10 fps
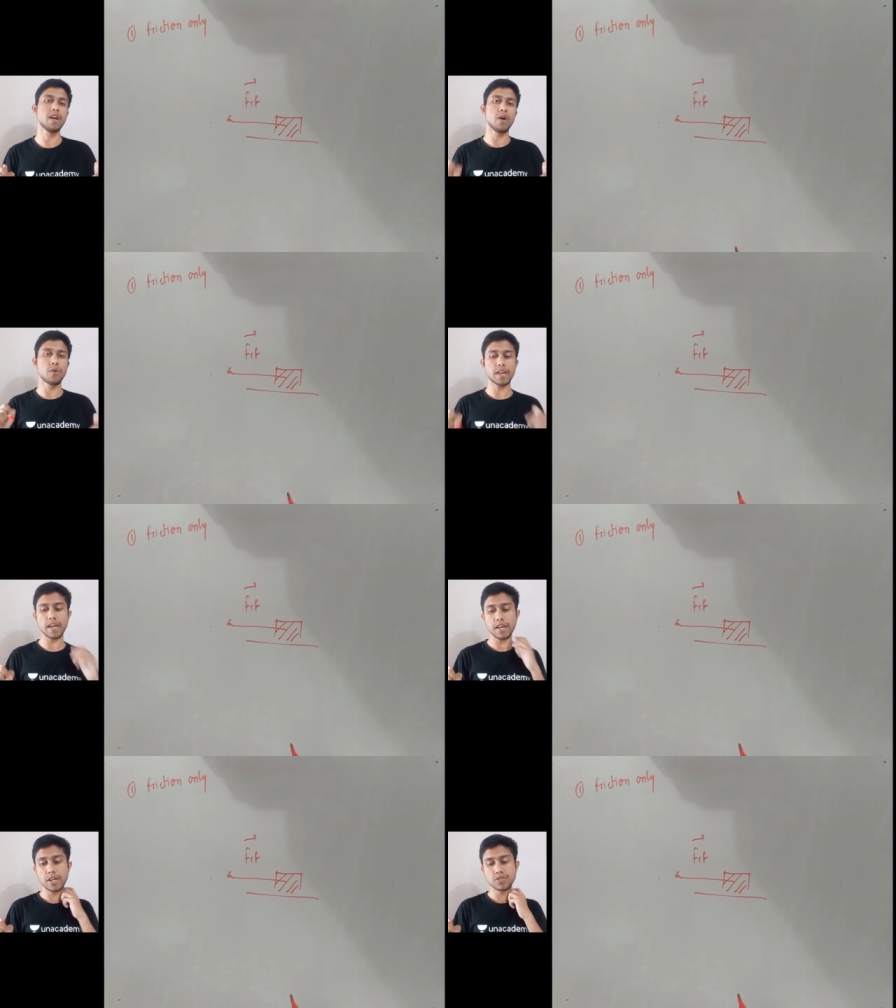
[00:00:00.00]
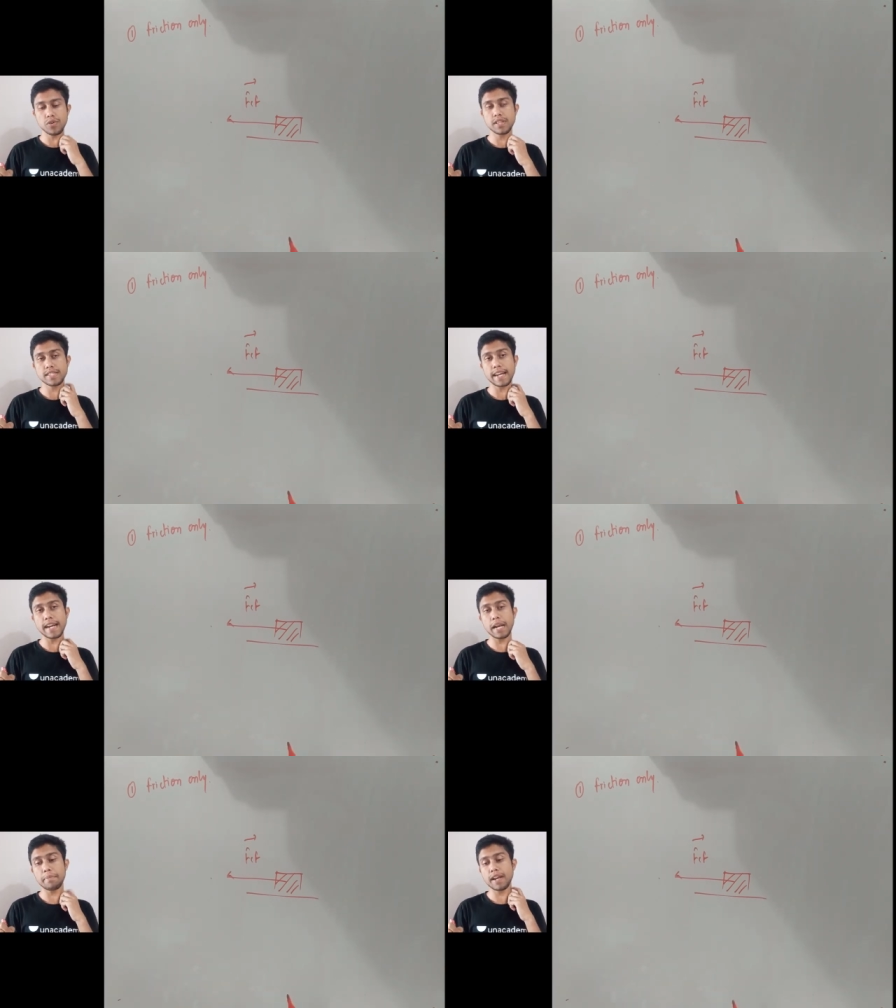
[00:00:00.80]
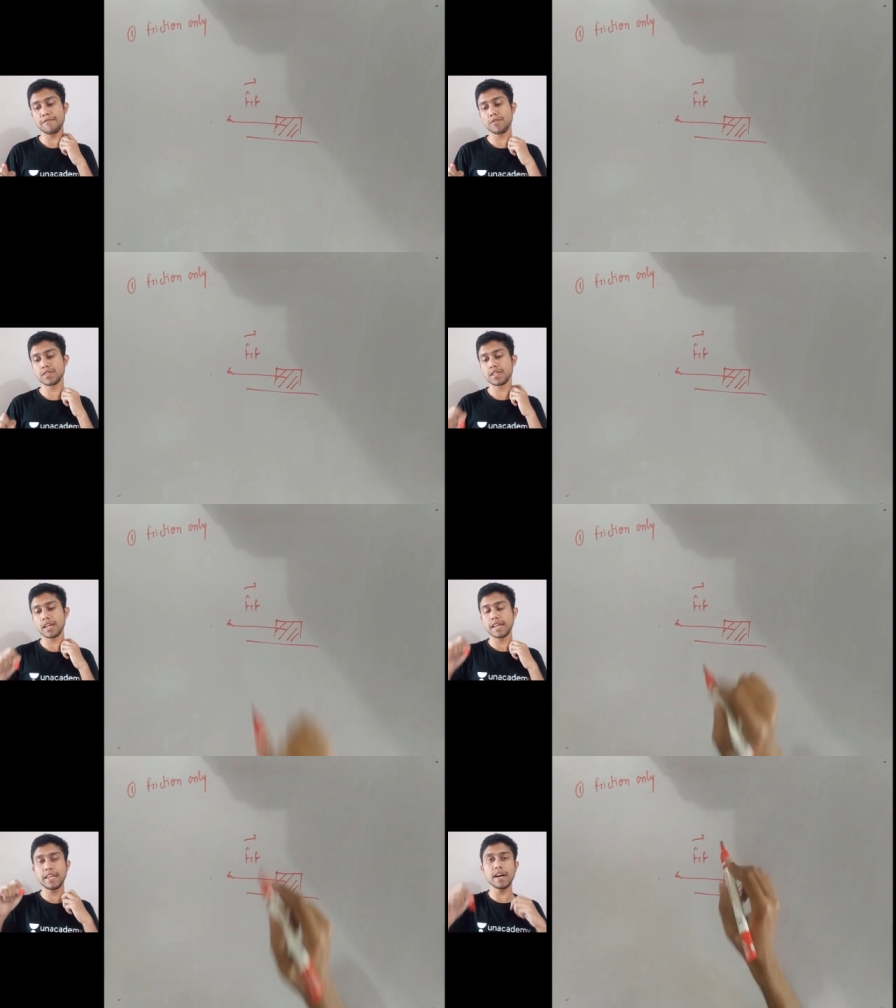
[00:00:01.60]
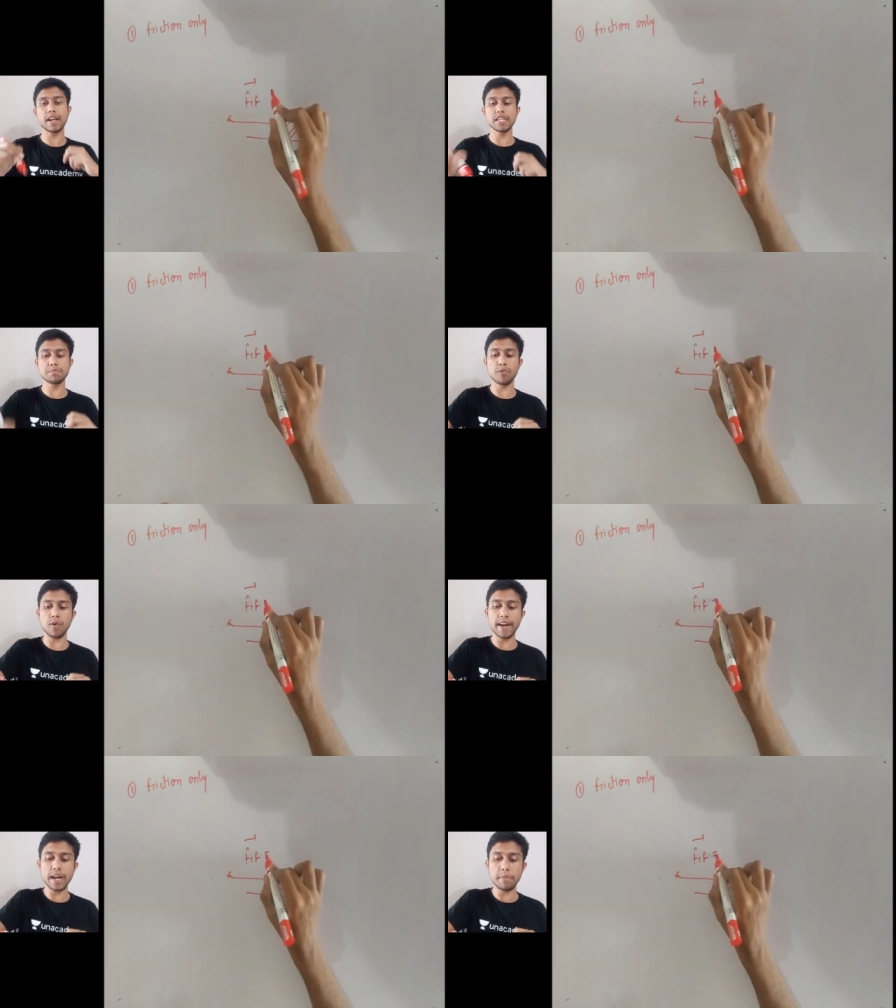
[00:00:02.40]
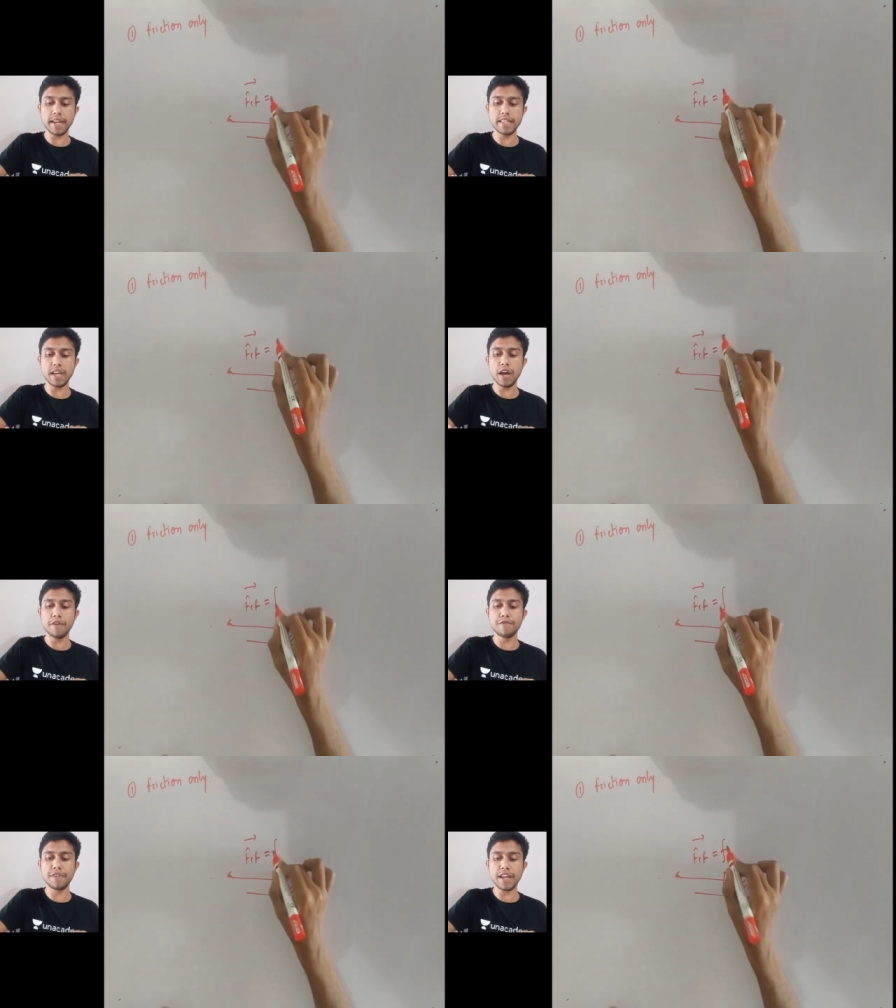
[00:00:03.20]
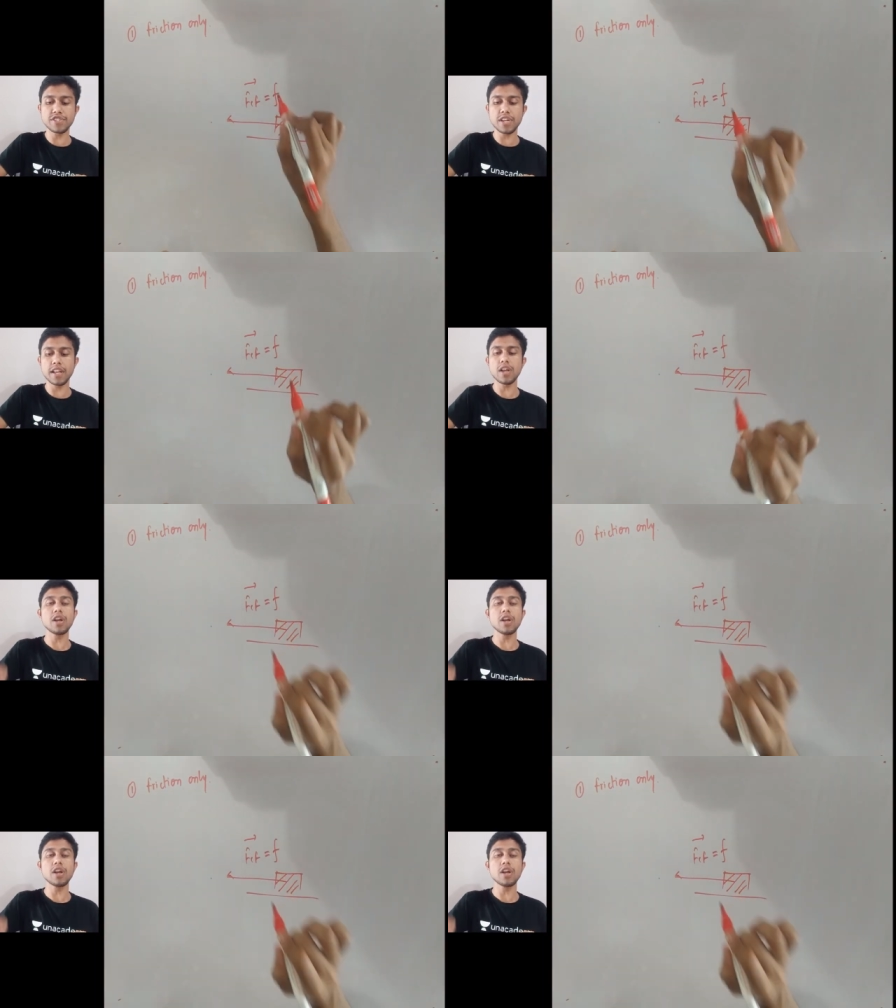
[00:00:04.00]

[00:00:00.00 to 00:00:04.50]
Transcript: Okay, so the centripetal force here is provided by the friction